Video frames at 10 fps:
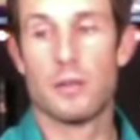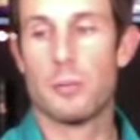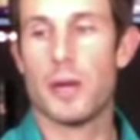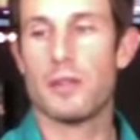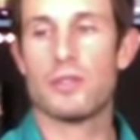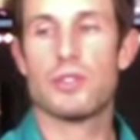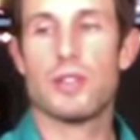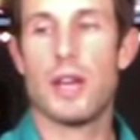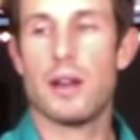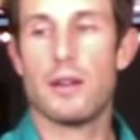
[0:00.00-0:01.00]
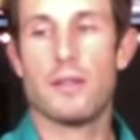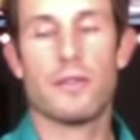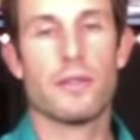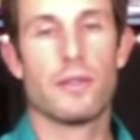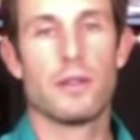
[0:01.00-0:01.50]
but instead
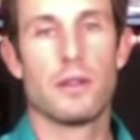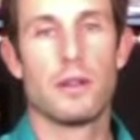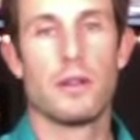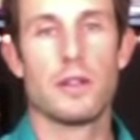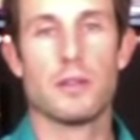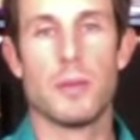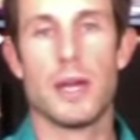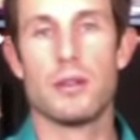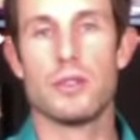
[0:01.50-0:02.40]
of your tomato